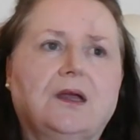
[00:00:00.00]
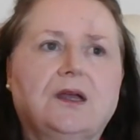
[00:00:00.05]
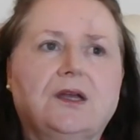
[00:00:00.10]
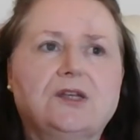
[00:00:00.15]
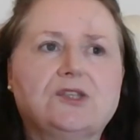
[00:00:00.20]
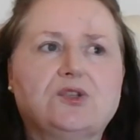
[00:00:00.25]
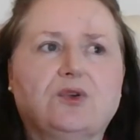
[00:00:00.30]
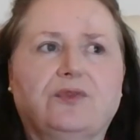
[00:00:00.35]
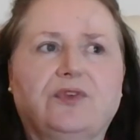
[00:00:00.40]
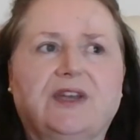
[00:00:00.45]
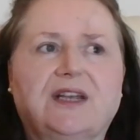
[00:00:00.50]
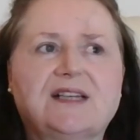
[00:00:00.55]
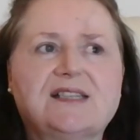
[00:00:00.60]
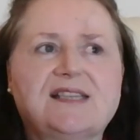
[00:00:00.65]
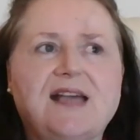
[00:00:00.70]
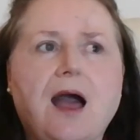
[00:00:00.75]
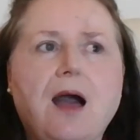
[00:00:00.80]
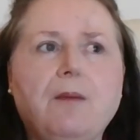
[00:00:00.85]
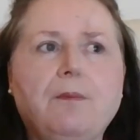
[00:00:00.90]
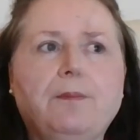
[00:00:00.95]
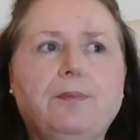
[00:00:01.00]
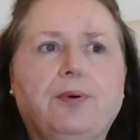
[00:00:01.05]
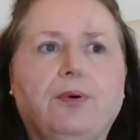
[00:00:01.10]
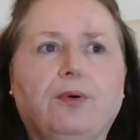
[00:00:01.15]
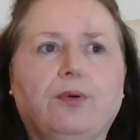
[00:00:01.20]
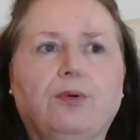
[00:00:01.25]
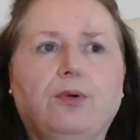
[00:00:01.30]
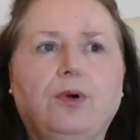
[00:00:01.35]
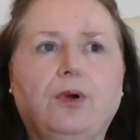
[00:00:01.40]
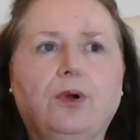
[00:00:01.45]
So for
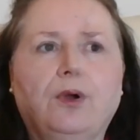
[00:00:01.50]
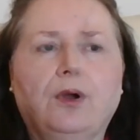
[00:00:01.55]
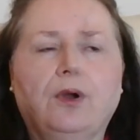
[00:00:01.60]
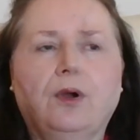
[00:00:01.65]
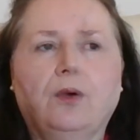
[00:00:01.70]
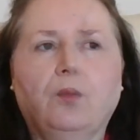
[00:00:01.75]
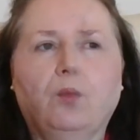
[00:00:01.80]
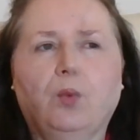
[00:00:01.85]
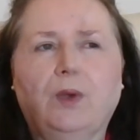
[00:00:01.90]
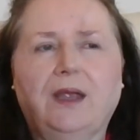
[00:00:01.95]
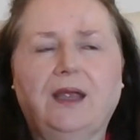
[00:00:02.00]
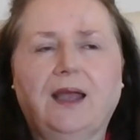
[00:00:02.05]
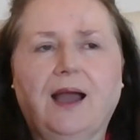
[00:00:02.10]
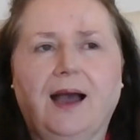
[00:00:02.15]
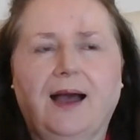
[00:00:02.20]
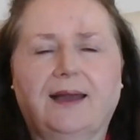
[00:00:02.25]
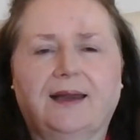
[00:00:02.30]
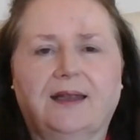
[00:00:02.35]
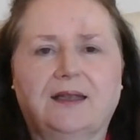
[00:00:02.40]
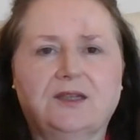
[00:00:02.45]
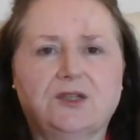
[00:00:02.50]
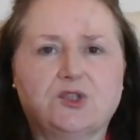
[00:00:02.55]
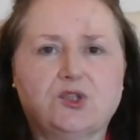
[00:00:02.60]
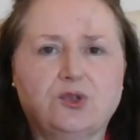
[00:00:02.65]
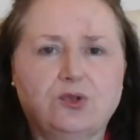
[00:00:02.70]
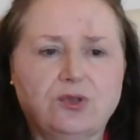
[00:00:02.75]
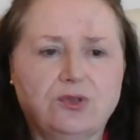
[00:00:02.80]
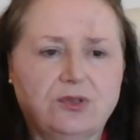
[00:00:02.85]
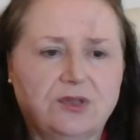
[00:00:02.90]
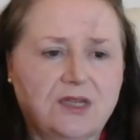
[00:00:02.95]
example, we are
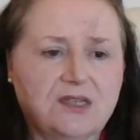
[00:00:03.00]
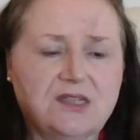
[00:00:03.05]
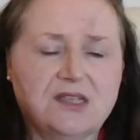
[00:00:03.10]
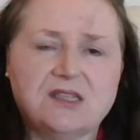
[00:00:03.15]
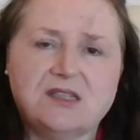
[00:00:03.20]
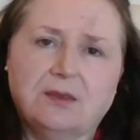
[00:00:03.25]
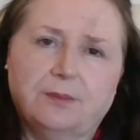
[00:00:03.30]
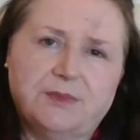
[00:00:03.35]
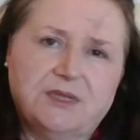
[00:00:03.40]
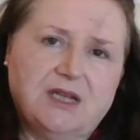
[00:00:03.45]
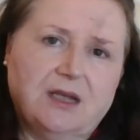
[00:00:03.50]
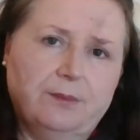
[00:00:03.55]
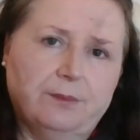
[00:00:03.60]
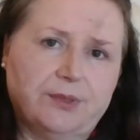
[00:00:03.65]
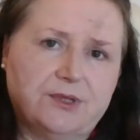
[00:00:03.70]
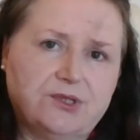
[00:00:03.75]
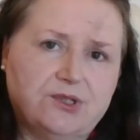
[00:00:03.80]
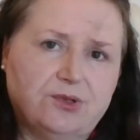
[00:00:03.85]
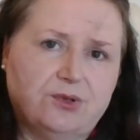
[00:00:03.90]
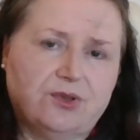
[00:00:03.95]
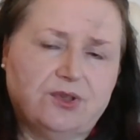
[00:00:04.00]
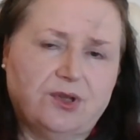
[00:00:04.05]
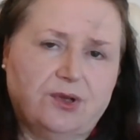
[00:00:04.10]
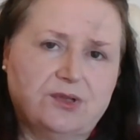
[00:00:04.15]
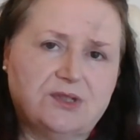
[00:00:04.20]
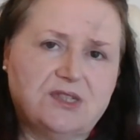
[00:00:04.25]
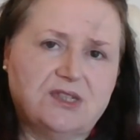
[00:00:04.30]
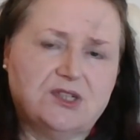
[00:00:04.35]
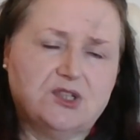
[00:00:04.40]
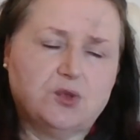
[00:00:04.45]
this is September
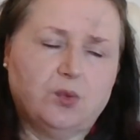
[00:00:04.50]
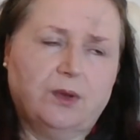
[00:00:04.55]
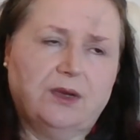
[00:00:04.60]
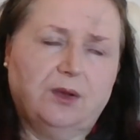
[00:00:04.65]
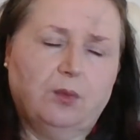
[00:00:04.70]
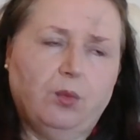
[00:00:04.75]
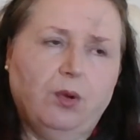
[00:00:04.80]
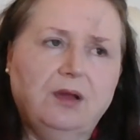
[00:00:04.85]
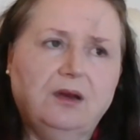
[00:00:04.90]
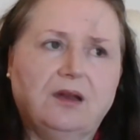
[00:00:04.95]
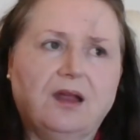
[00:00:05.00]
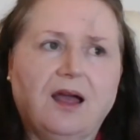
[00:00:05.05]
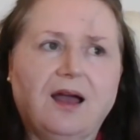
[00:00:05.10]
2021,